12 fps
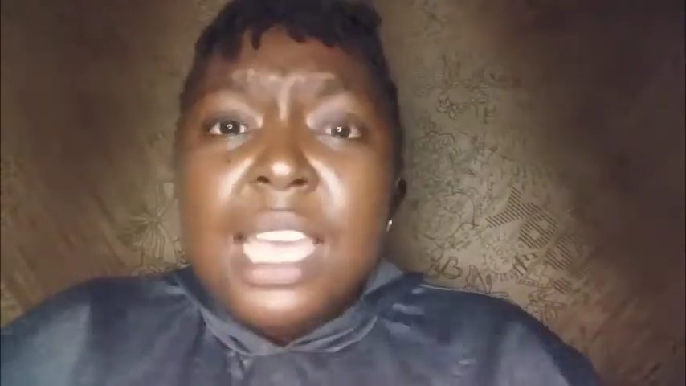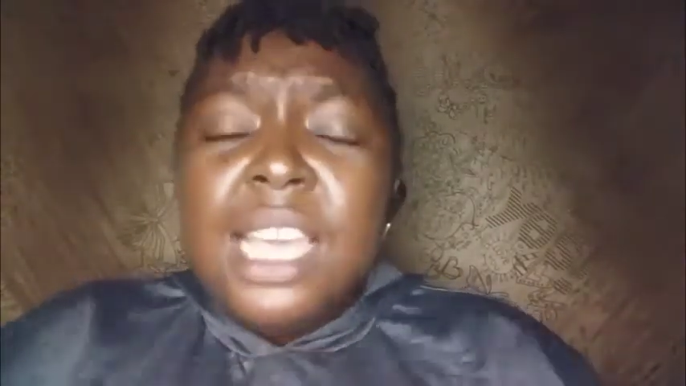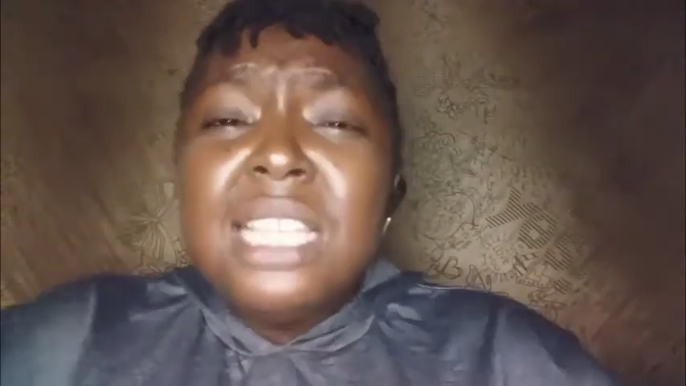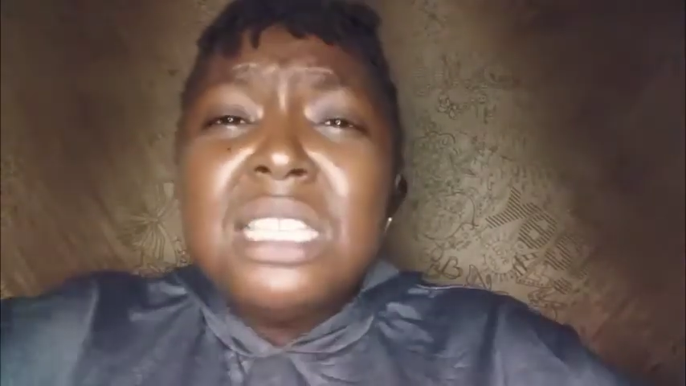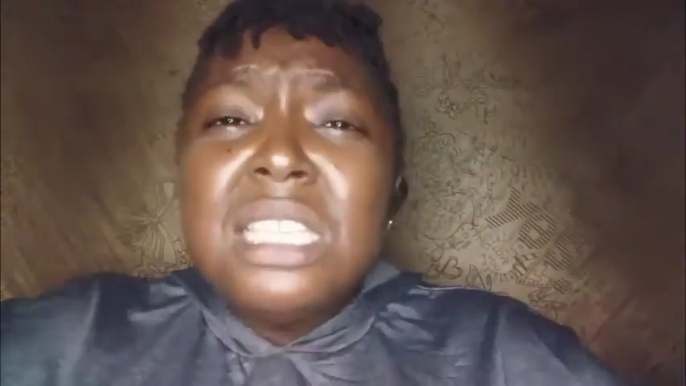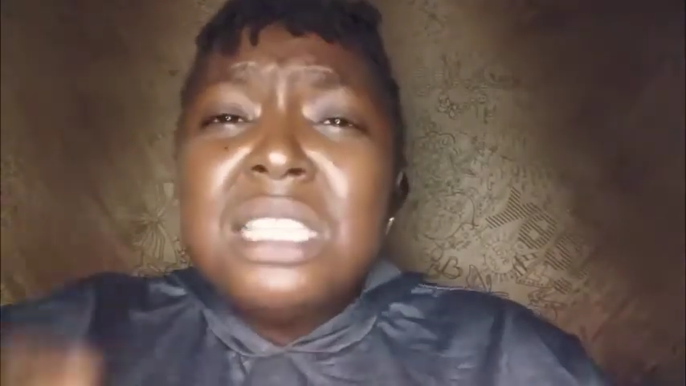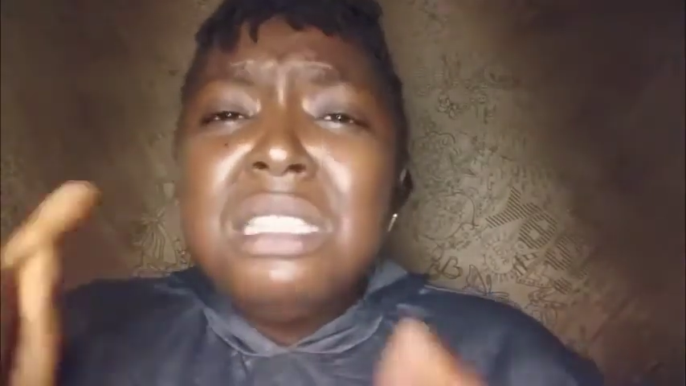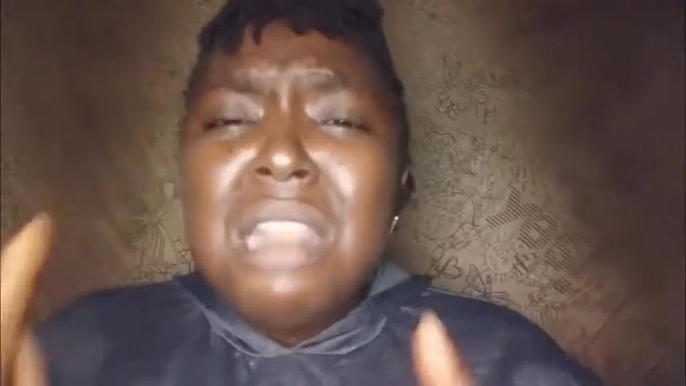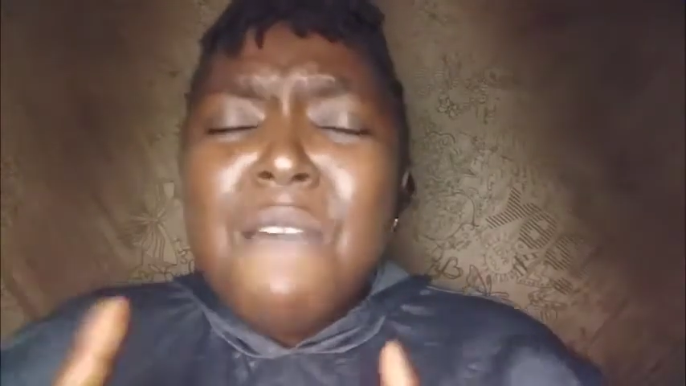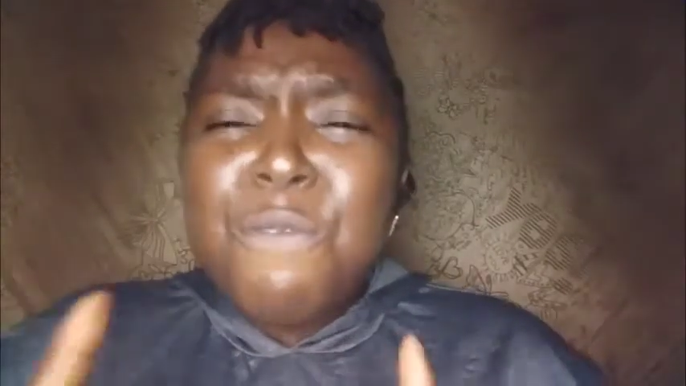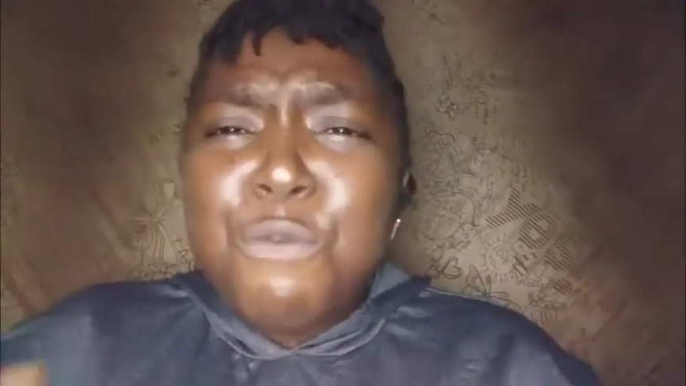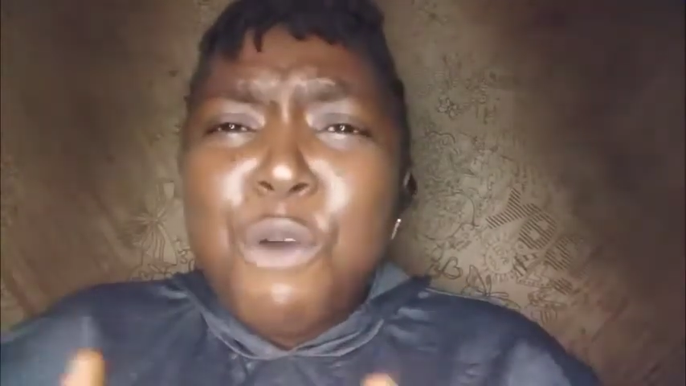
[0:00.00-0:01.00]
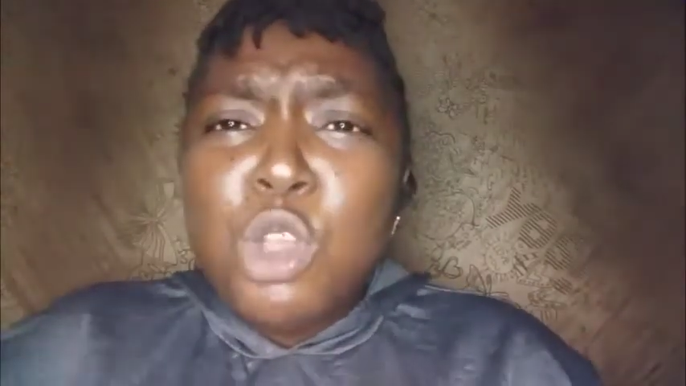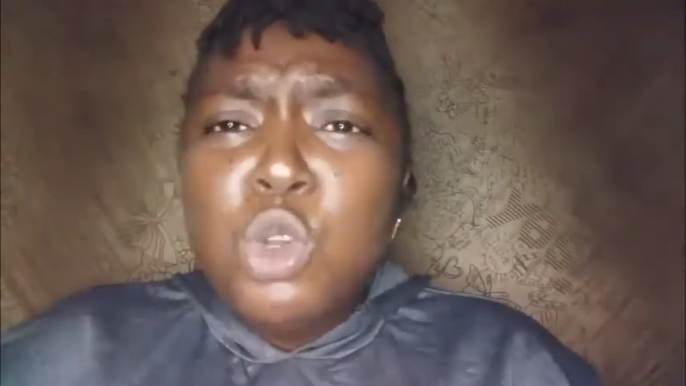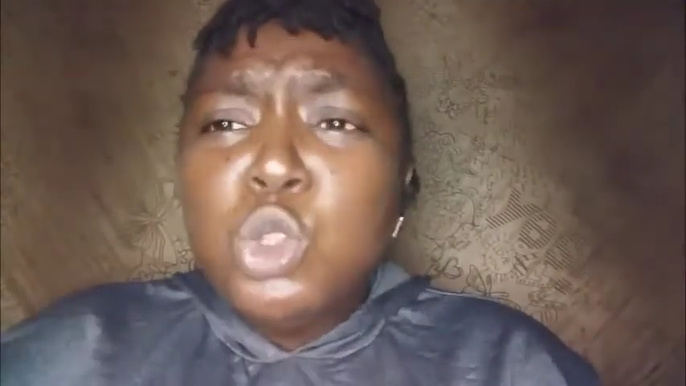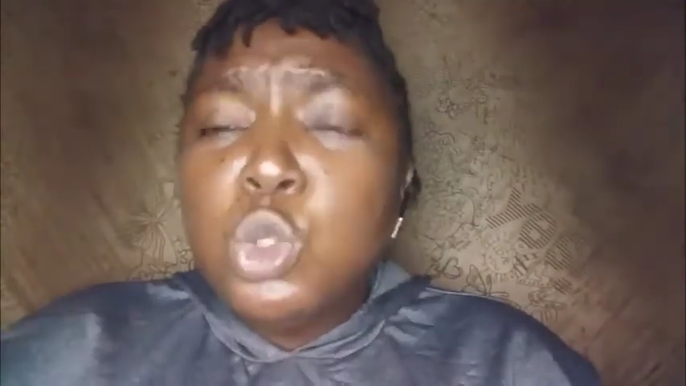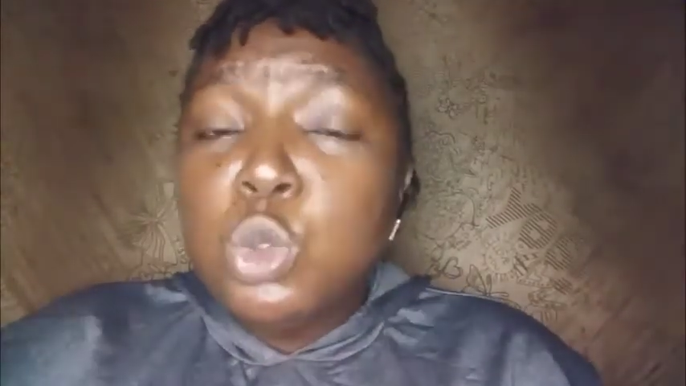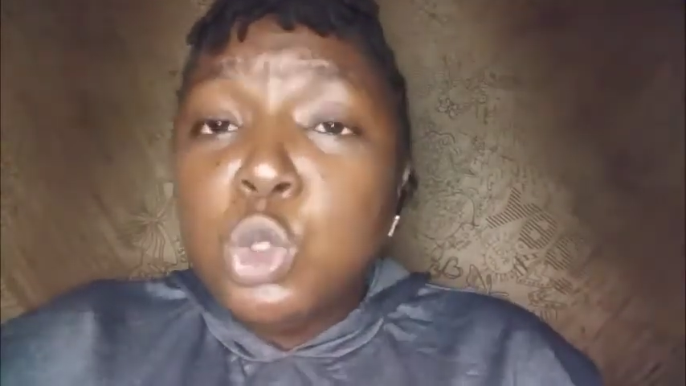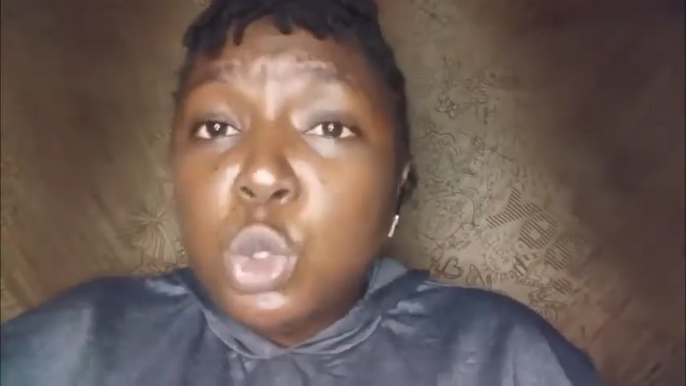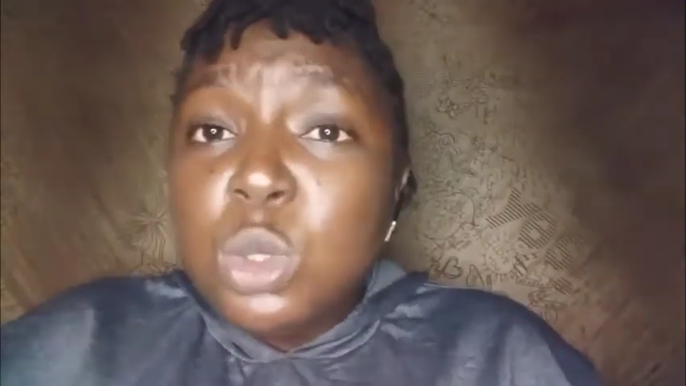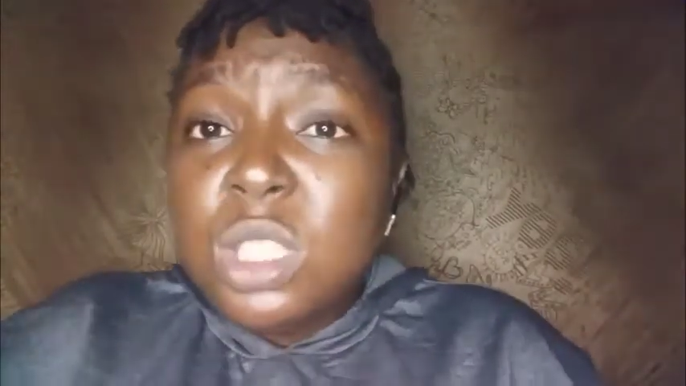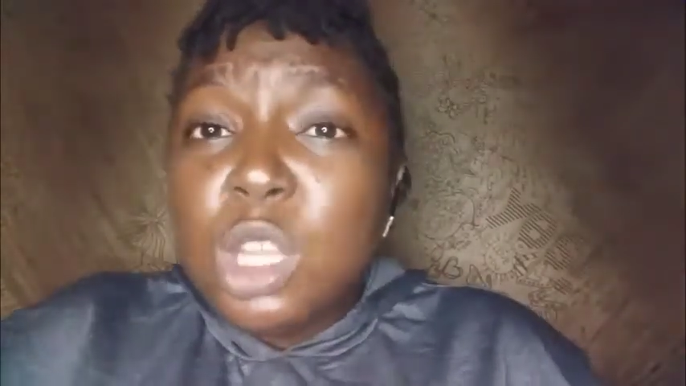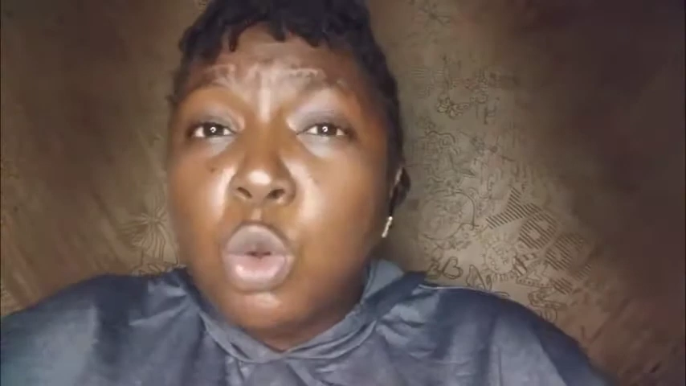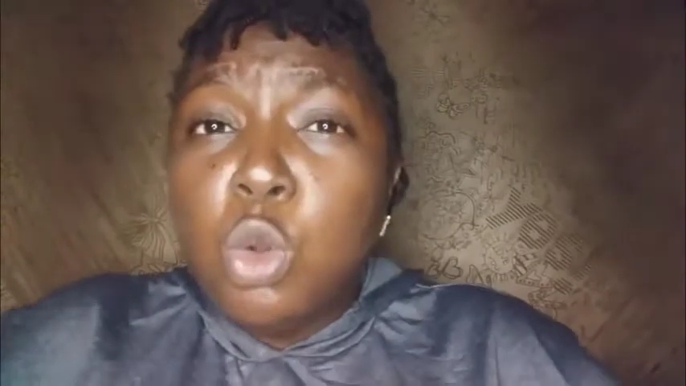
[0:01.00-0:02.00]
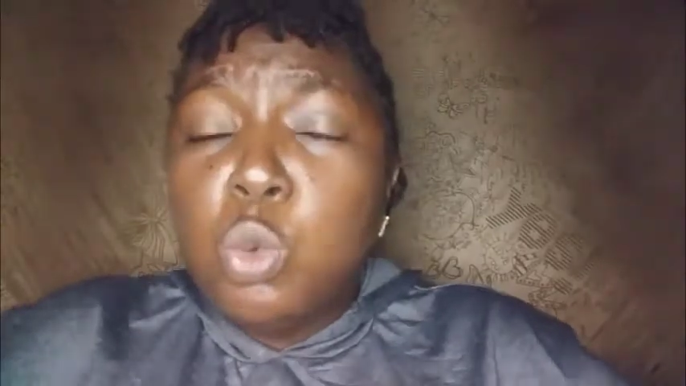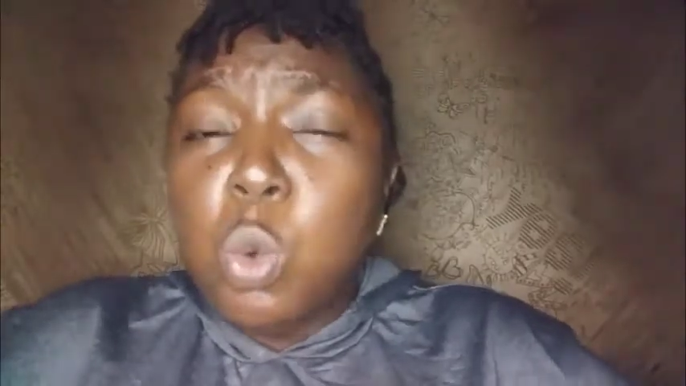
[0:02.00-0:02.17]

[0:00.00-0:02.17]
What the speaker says: It is left for you to choose the good